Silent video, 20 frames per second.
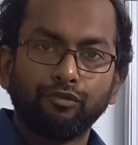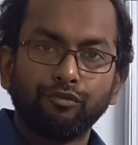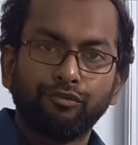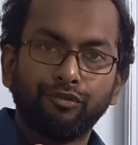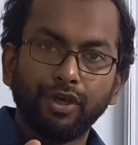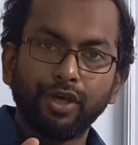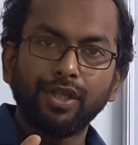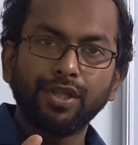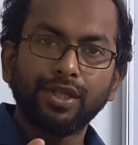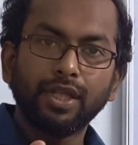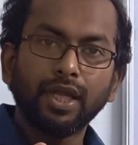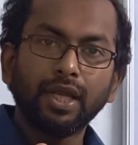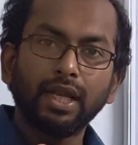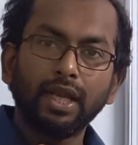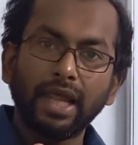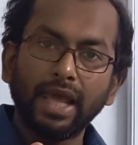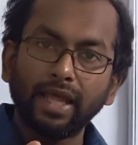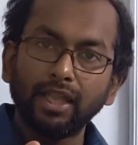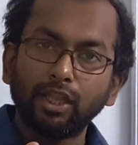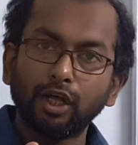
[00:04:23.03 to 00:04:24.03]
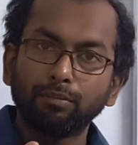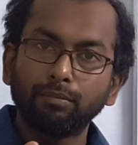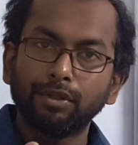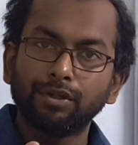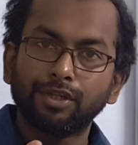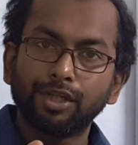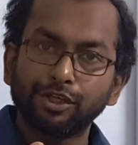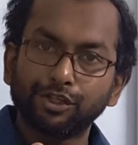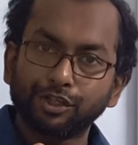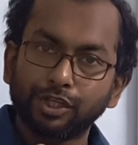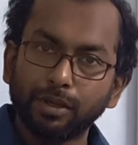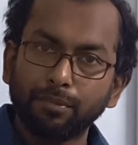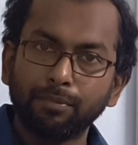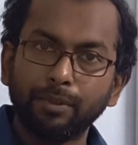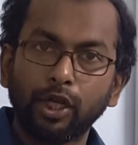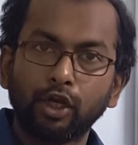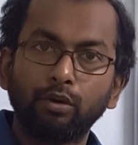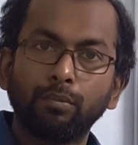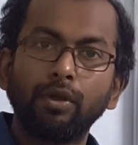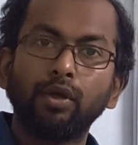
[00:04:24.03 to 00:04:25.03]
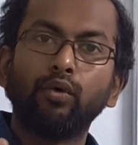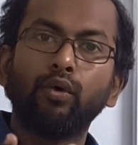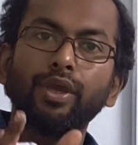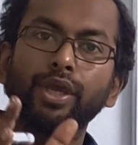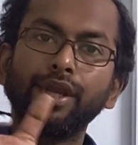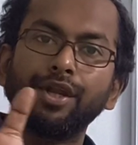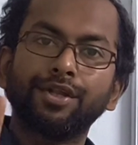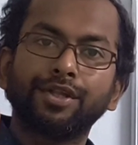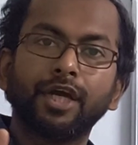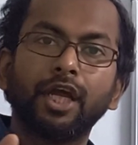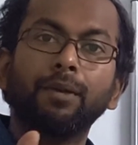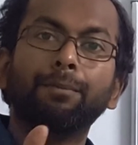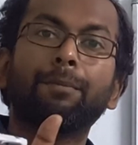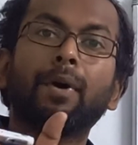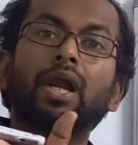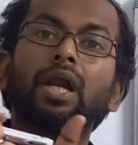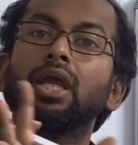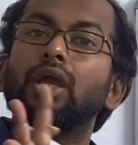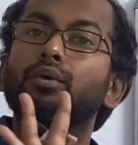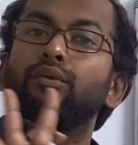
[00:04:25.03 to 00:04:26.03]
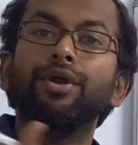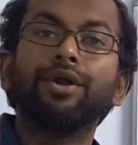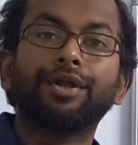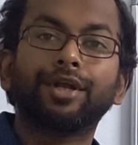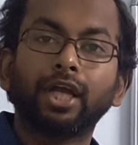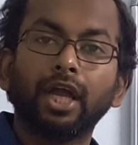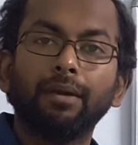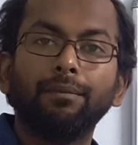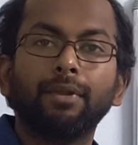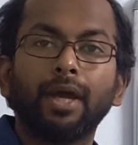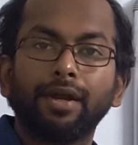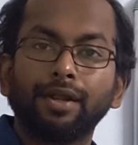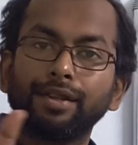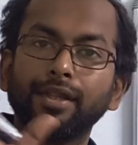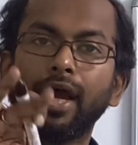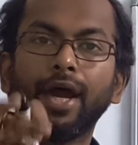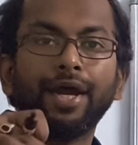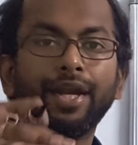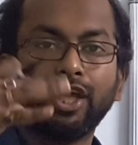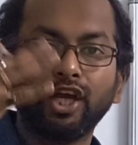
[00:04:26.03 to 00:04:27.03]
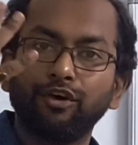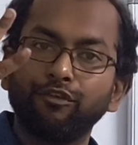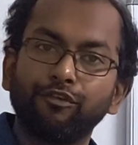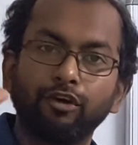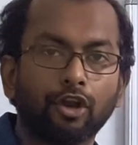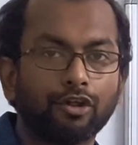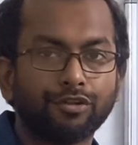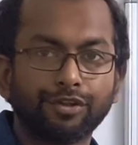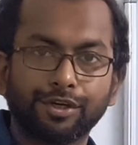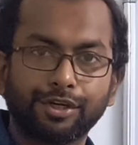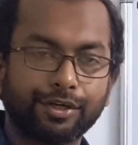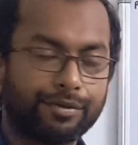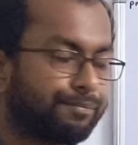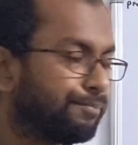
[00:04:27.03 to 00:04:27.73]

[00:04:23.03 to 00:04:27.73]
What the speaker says: V is the length of the system that will be going inside per unit time. That is the idea of velocity.